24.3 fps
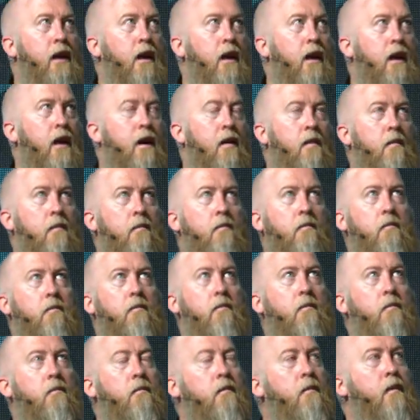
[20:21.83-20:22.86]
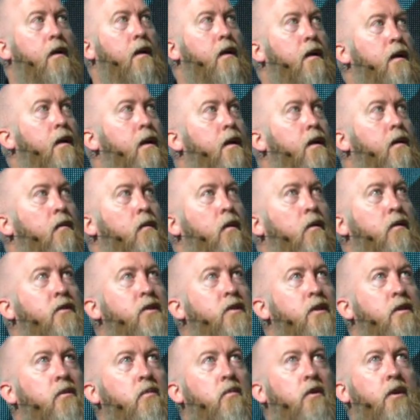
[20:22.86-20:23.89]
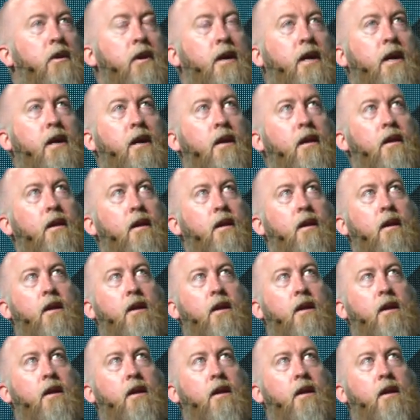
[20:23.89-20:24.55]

um, what was her wording?